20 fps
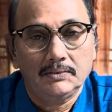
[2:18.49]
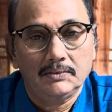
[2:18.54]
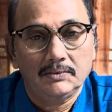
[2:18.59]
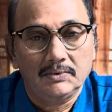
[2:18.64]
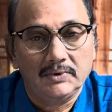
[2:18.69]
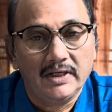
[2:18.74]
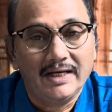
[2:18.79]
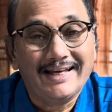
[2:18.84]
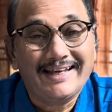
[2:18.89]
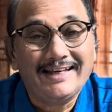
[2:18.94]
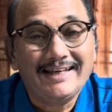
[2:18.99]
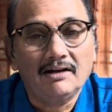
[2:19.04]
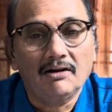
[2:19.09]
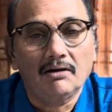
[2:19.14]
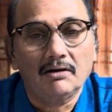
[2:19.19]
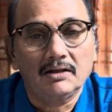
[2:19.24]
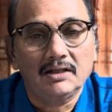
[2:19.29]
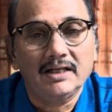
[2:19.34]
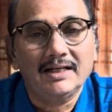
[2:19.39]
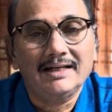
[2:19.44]
They
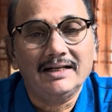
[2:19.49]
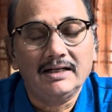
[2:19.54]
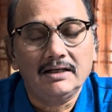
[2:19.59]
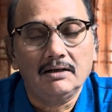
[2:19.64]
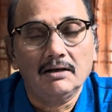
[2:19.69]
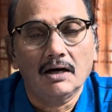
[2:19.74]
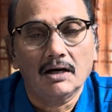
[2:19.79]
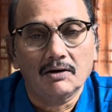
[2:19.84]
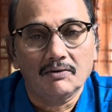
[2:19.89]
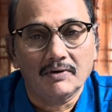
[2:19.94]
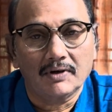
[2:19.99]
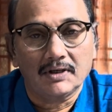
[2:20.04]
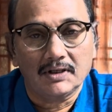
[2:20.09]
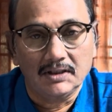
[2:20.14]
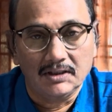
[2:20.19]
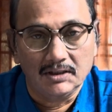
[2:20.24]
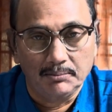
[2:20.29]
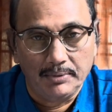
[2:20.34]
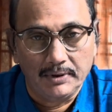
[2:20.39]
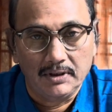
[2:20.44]
need not work in
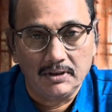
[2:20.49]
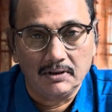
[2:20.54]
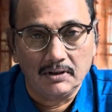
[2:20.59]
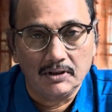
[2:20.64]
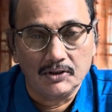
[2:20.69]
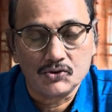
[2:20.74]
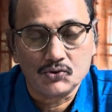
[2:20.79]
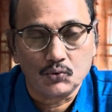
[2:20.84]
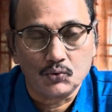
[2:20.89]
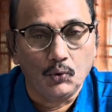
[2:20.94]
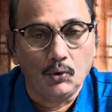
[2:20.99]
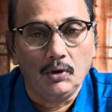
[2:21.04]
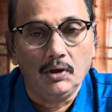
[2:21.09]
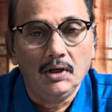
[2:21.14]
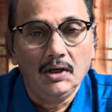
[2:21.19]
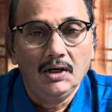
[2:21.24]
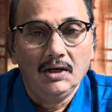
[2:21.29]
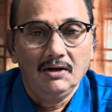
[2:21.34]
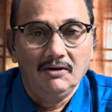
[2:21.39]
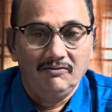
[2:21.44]
the particular school
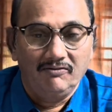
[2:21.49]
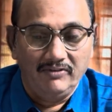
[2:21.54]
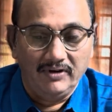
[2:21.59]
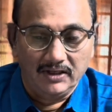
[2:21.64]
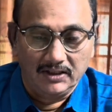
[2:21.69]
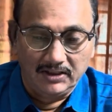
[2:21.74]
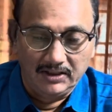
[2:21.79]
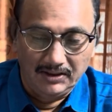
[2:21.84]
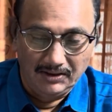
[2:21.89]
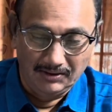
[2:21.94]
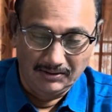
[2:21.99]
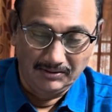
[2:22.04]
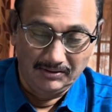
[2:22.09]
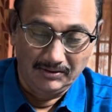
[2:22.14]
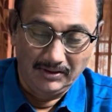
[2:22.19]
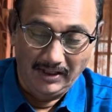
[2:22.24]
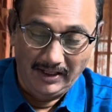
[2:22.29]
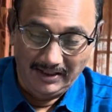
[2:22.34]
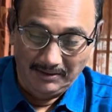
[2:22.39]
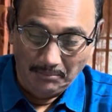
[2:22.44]
where the
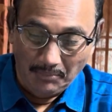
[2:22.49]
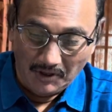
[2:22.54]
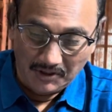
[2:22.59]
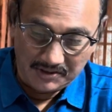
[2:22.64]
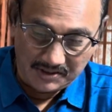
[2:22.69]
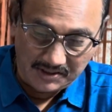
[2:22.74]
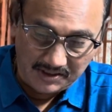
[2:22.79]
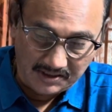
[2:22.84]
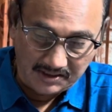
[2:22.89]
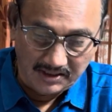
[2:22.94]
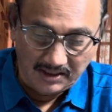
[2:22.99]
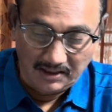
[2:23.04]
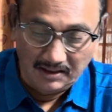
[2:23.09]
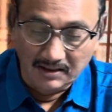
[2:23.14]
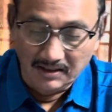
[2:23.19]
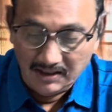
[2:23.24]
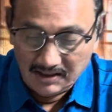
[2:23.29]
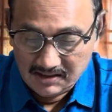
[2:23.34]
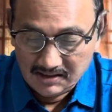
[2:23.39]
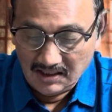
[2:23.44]
headmaster is there.
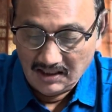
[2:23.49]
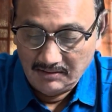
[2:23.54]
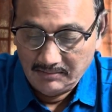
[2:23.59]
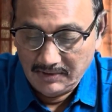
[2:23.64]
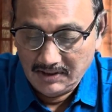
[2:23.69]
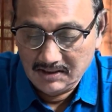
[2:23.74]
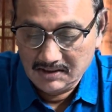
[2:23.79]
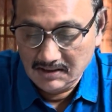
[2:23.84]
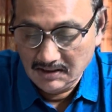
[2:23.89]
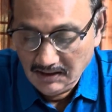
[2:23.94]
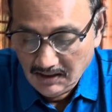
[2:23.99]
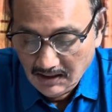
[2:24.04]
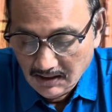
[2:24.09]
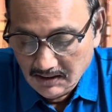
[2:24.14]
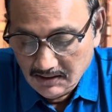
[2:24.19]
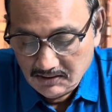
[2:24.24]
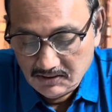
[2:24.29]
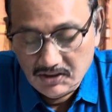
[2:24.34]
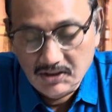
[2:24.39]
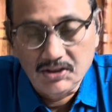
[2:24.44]
His name is
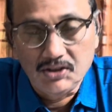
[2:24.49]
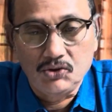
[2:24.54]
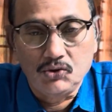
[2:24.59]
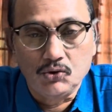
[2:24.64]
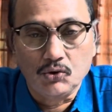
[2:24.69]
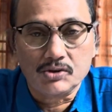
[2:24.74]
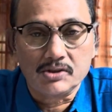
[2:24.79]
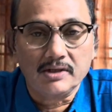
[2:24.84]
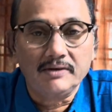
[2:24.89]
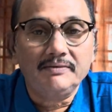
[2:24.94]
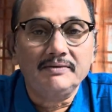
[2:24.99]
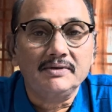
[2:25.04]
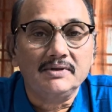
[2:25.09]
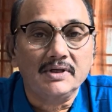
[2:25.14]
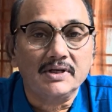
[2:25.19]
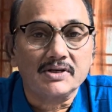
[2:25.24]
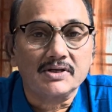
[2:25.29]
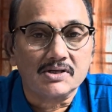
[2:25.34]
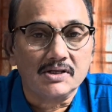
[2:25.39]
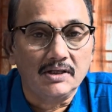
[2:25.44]
G.Jaya
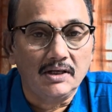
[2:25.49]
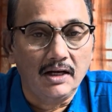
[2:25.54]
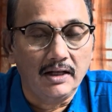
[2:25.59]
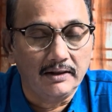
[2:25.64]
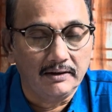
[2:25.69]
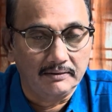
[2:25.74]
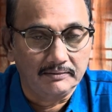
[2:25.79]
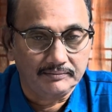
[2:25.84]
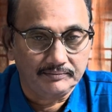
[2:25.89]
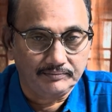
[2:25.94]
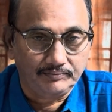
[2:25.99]
Seelan.